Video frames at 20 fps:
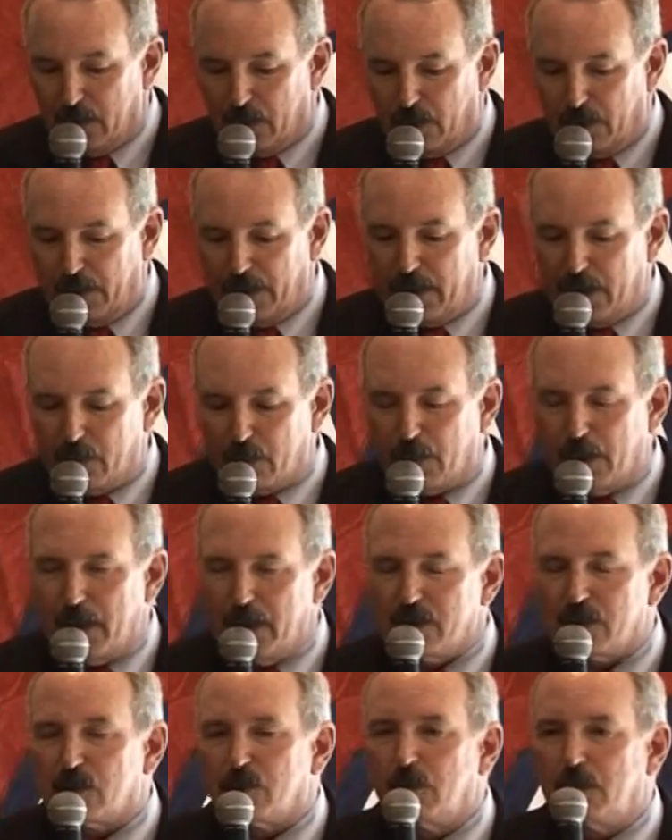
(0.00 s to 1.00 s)
or in a
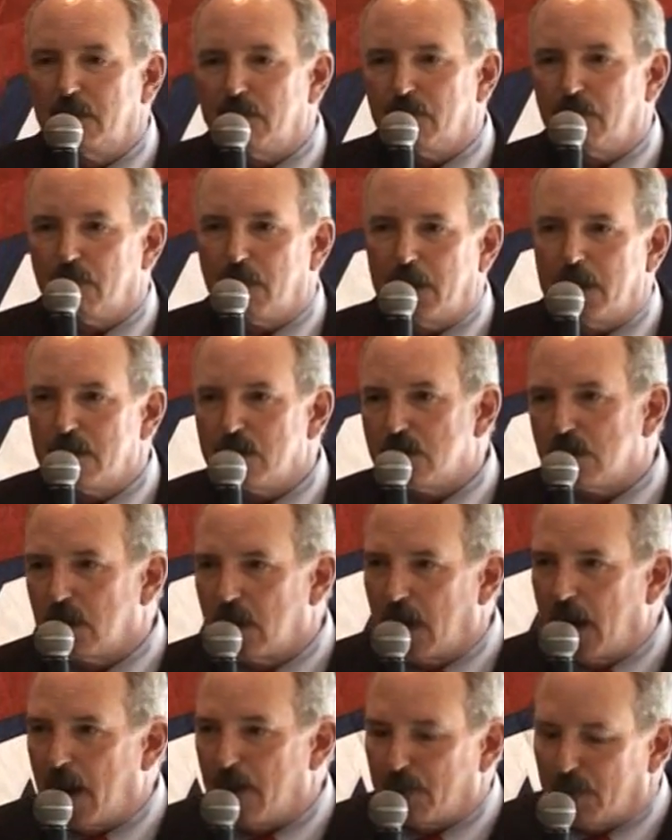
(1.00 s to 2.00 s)
race, we've arranged
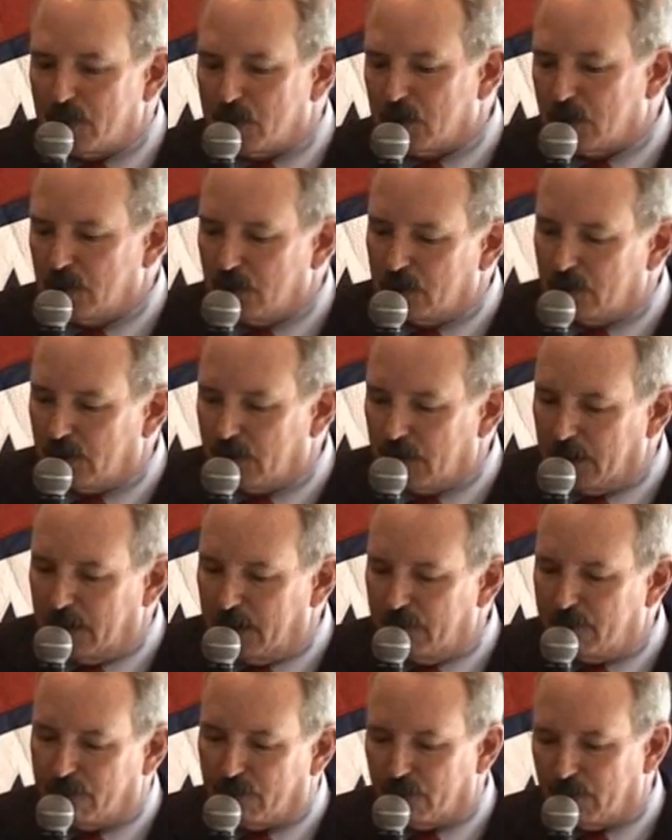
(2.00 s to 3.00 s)
an
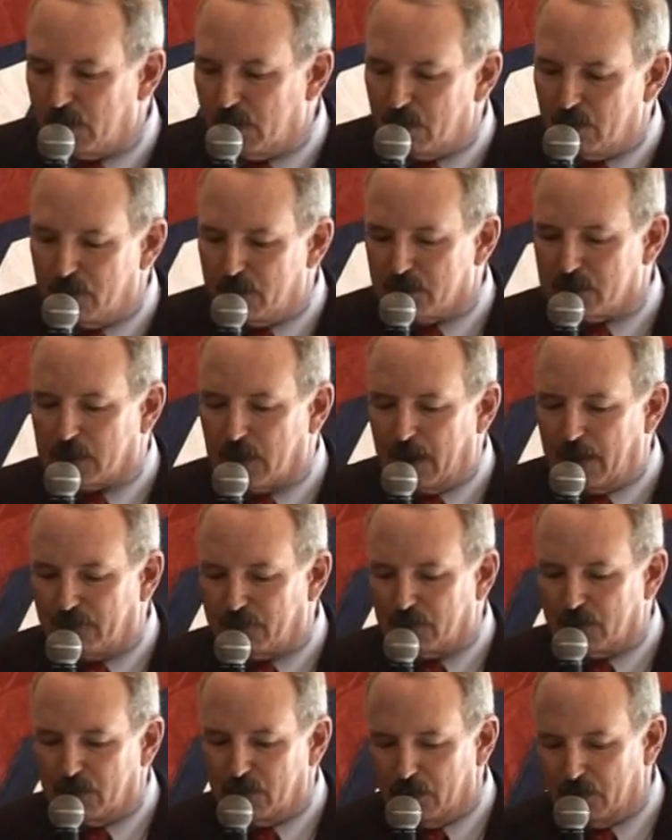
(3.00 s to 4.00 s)
opportunity for you this
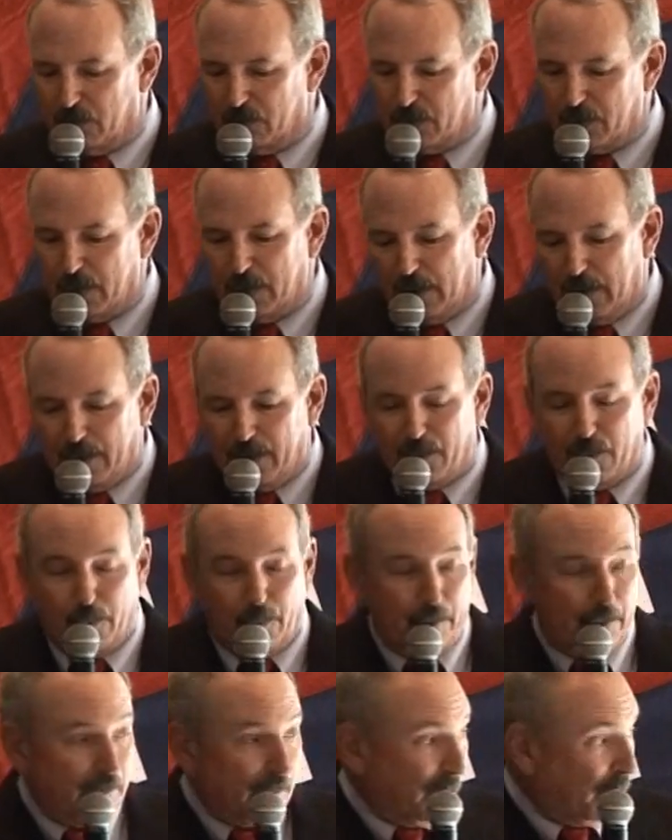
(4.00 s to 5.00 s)
afternoon,
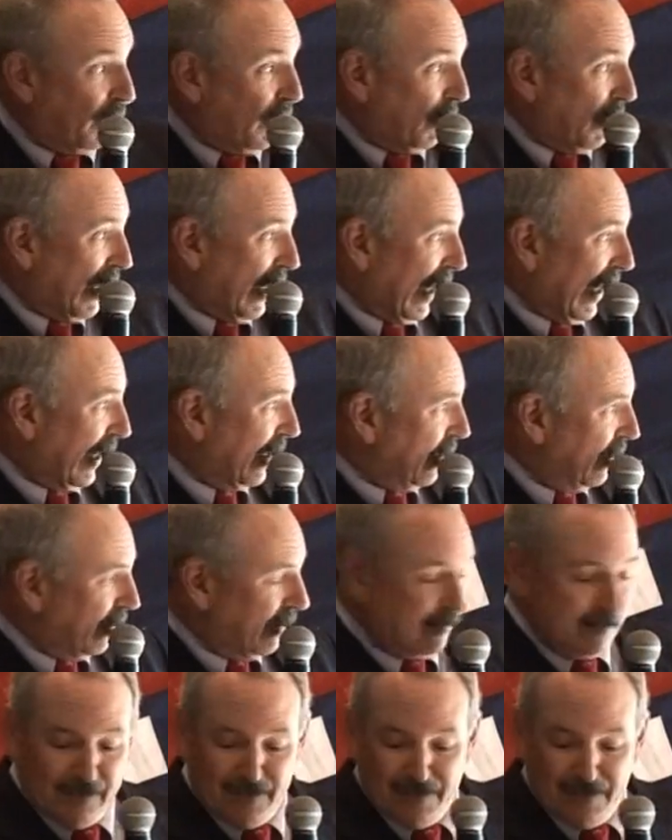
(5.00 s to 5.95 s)
weather permitting,